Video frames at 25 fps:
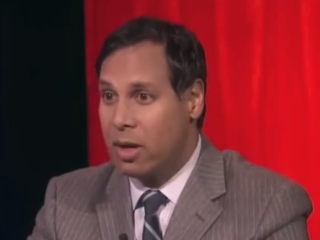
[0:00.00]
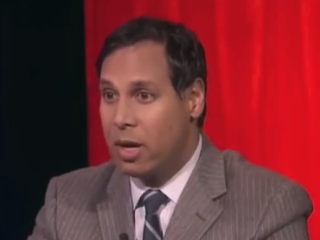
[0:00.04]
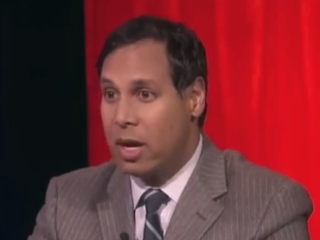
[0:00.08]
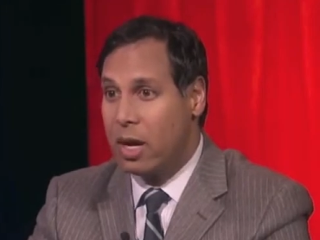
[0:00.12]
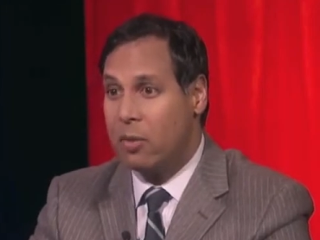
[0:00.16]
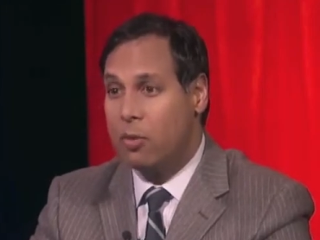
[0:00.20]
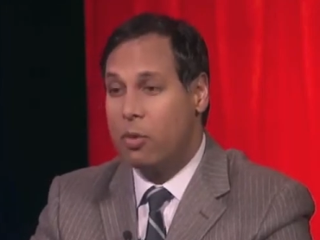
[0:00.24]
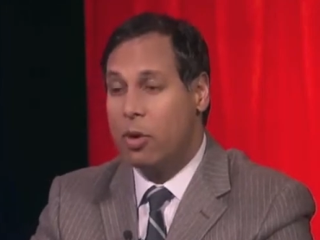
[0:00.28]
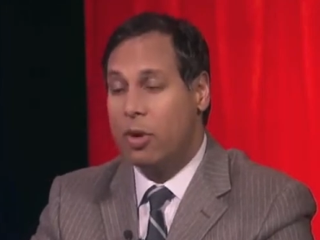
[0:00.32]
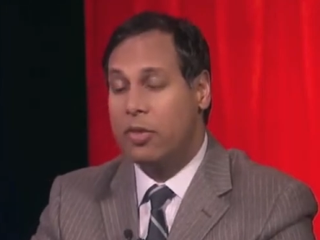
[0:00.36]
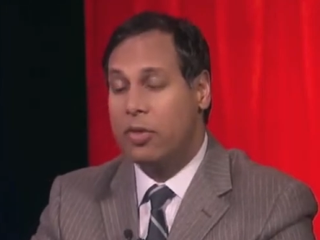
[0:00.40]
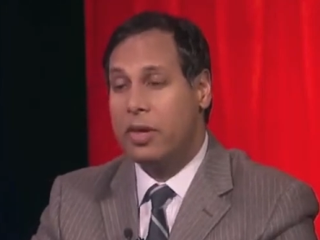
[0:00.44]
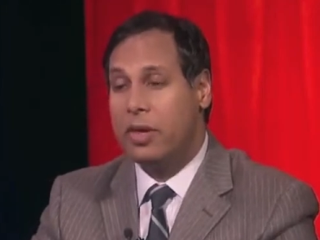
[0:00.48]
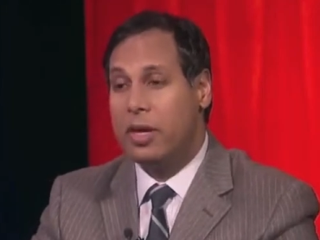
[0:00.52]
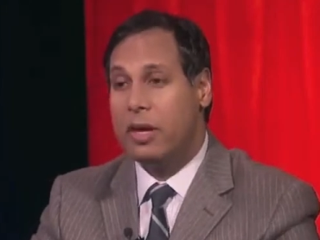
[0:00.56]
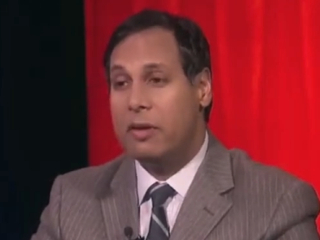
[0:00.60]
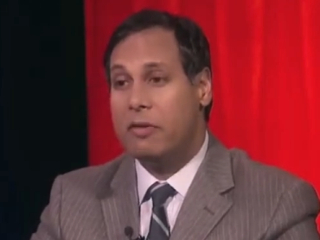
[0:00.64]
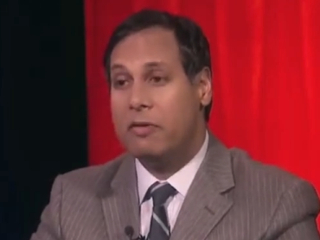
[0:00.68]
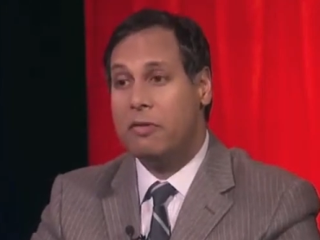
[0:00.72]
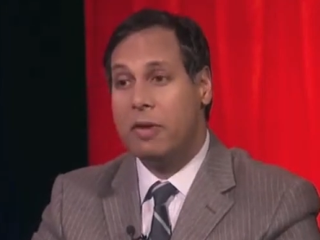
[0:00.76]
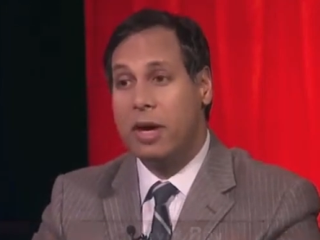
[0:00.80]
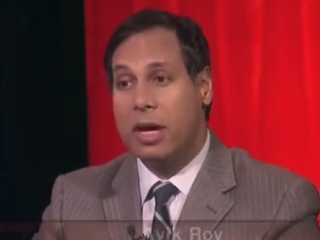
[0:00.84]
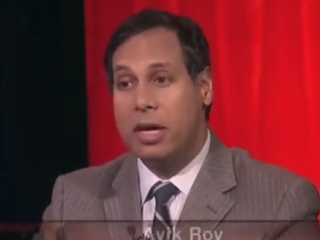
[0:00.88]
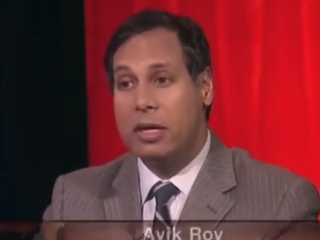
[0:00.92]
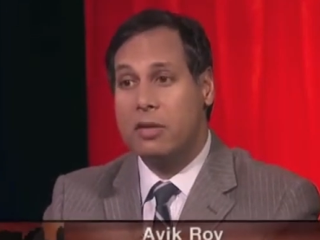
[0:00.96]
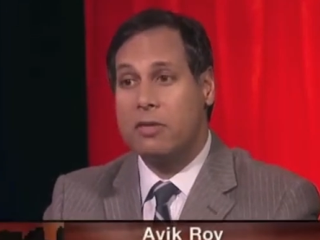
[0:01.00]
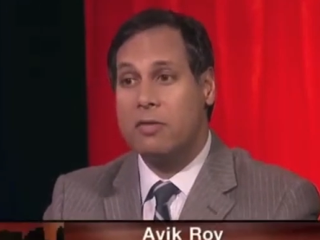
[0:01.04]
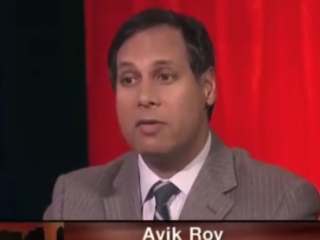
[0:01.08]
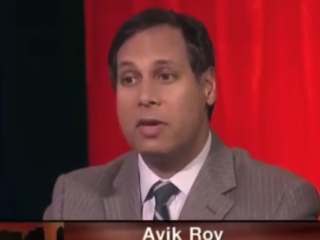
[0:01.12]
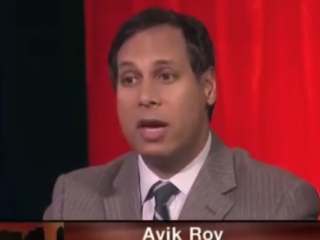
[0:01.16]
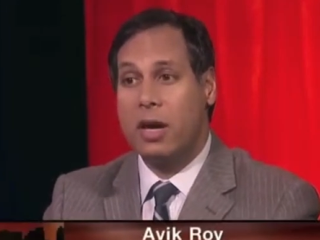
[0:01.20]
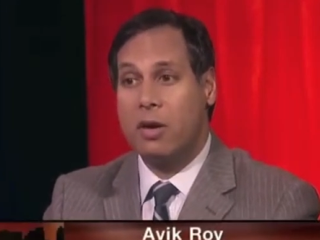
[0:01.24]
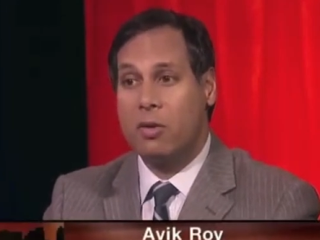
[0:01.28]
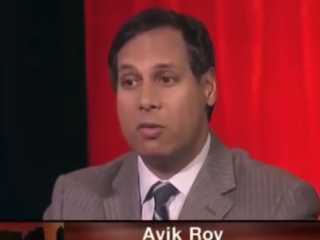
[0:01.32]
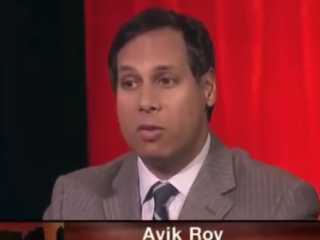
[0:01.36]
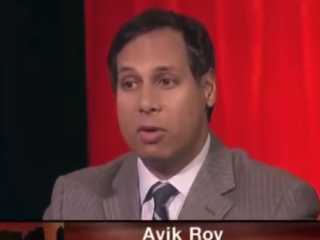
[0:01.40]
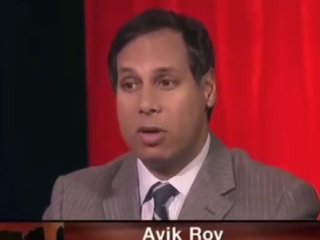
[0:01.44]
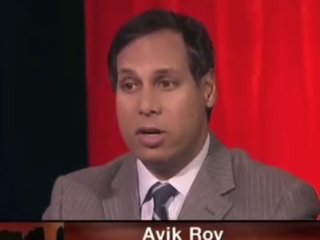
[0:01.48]
And what the effect of
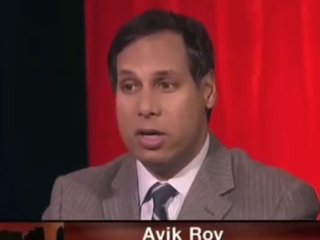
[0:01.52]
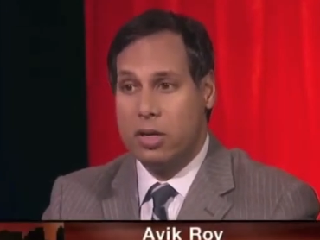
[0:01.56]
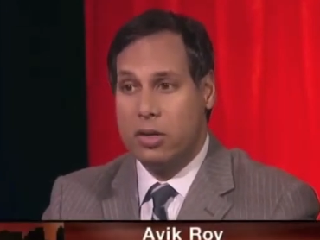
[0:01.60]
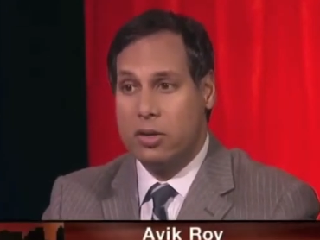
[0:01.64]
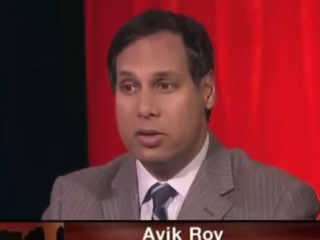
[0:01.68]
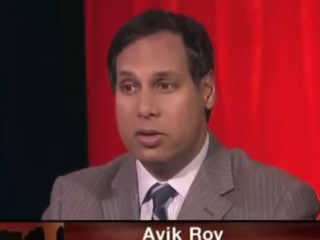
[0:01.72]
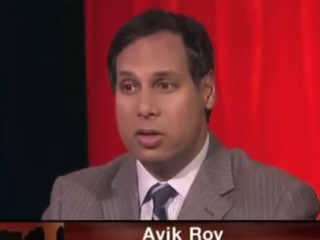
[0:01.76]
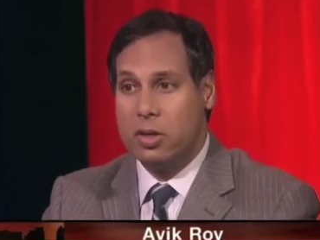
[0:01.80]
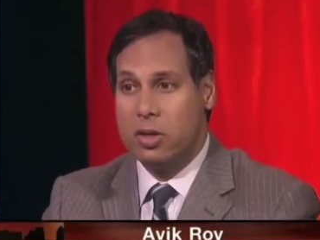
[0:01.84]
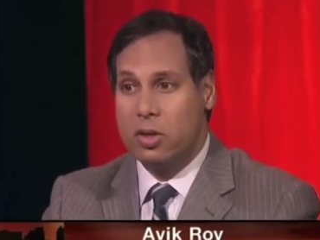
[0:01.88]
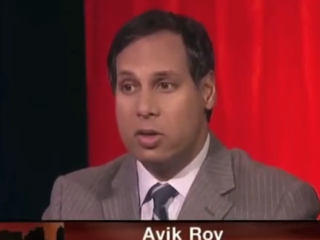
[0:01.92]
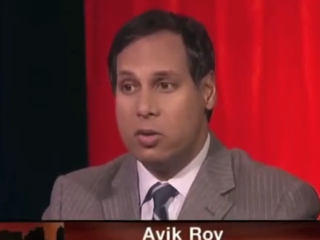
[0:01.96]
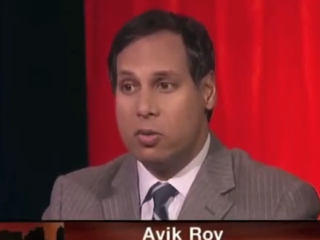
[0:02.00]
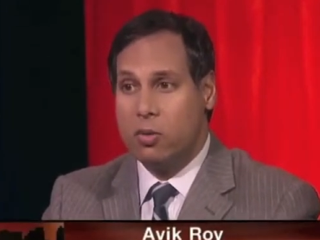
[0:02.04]
that was